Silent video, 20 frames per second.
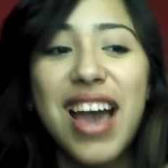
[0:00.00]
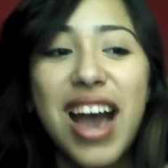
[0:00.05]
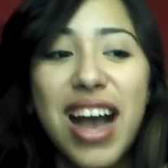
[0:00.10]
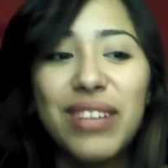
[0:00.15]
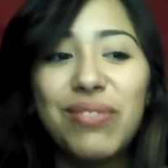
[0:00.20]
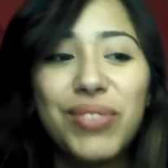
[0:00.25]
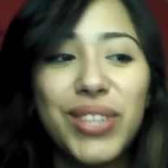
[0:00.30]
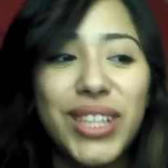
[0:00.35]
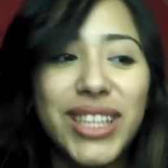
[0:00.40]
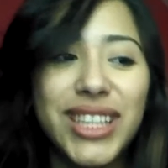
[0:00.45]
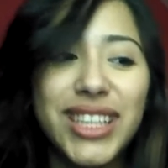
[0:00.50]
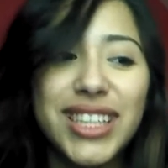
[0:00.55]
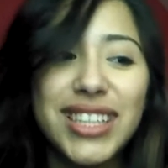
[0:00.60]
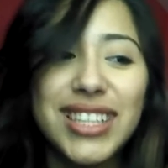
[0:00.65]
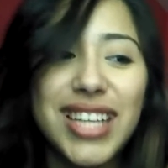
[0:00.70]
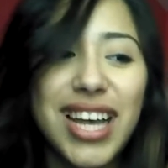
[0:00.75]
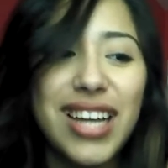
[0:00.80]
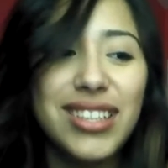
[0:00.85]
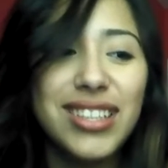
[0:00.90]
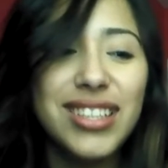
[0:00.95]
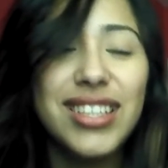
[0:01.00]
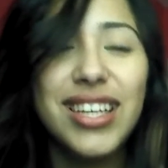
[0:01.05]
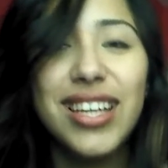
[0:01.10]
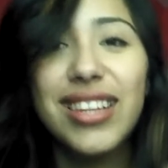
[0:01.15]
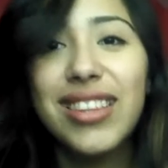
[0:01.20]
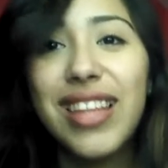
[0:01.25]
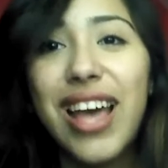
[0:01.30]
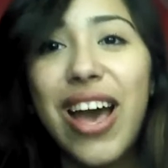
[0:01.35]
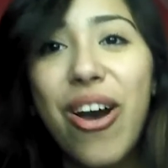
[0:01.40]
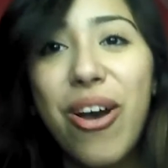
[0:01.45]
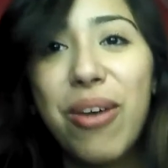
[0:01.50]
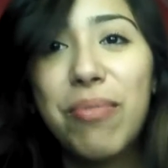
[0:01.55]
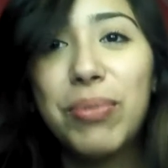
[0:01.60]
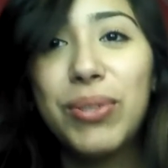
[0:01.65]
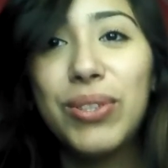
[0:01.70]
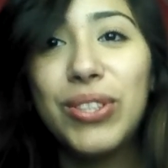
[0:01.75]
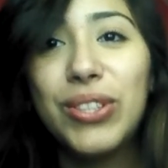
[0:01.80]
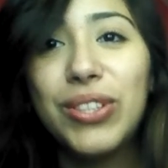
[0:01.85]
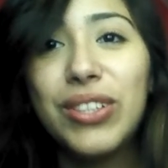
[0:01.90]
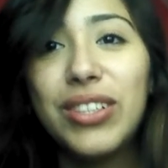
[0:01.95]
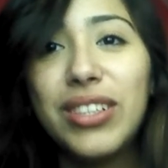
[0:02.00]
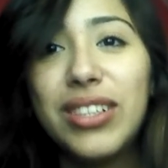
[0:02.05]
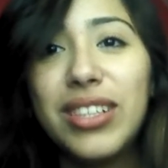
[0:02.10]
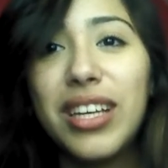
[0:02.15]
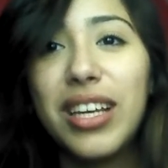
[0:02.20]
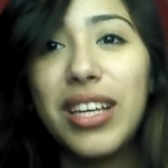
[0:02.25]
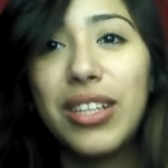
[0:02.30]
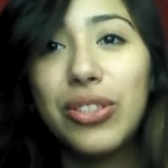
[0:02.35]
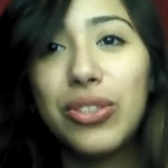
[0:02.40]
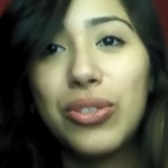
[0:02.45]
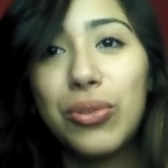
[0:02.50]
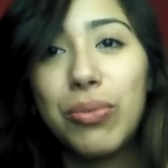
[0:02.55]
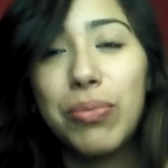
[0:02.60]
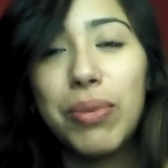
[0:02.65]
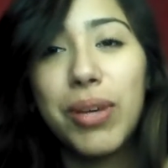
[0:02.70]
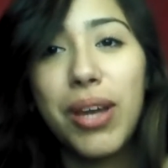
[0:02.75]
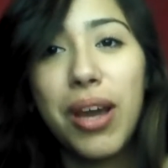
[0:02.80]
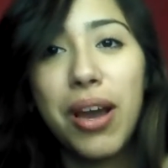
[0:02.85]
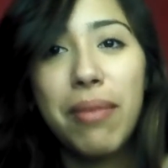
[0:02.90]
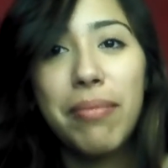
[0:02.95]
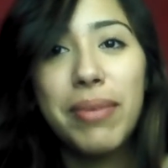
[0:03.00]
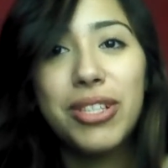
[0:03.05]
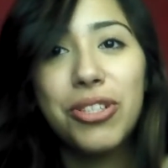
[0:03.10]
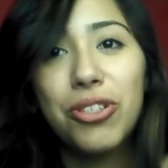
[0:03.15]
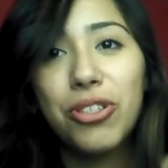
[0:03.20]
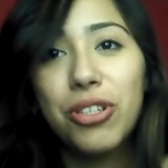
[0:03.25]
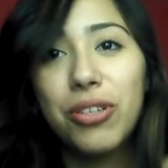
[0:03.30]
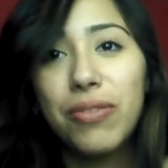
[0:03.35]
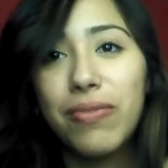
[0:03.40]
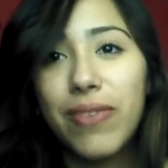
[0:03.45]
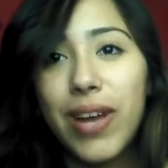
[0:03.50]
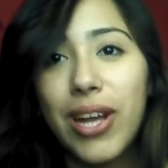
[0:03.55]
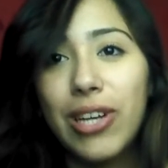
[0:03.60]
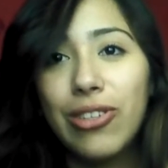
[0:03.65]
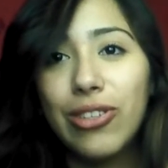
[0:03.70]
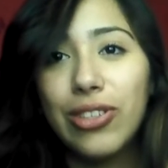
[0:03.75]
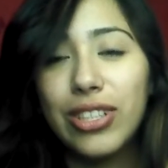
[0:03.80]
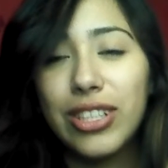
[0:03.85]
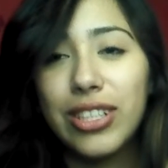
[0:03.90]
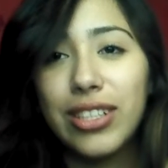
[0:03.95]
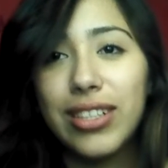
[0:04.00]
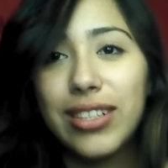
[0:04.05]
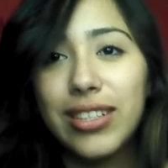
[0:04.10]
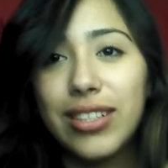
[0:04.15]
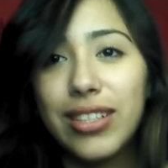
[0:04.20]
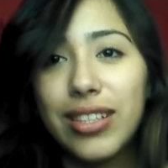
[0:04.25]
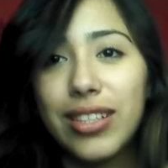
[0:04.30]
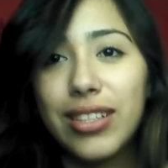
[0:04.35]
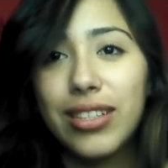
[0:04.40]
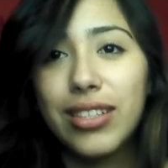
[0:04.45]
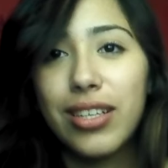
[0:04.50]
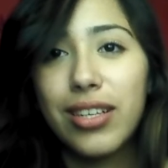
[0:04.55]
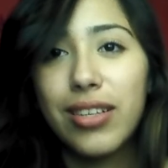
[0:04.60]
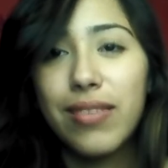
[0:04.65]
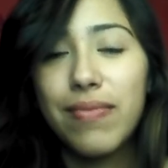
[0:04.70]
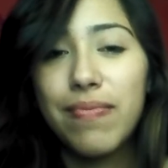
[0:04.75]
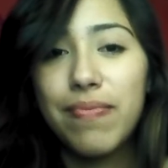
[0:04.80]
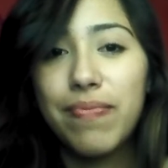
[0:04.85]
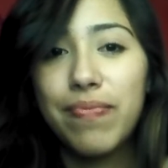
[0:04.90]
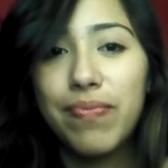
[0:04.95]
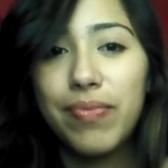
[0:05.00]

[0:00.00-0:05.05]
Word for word: I'm very excited to get that opportunity to become a certified nursing assistant.